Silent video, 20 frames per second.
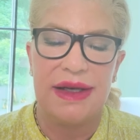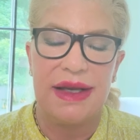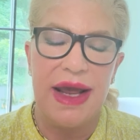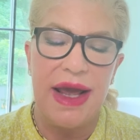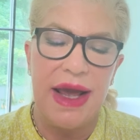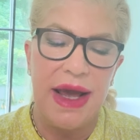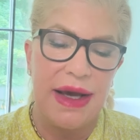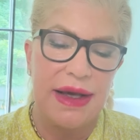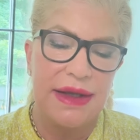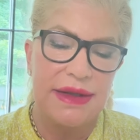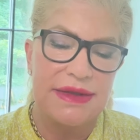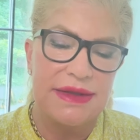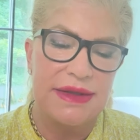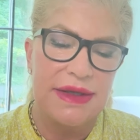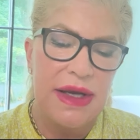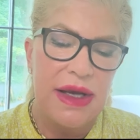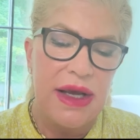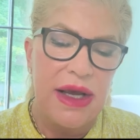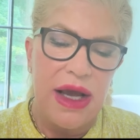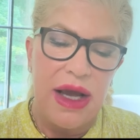it has
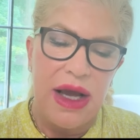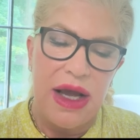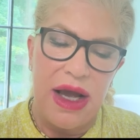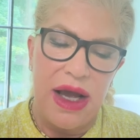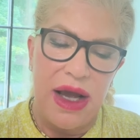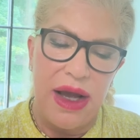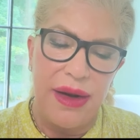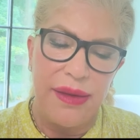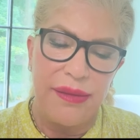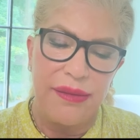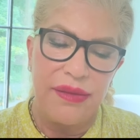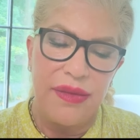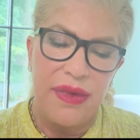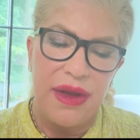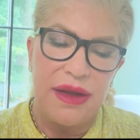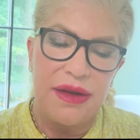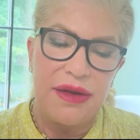um,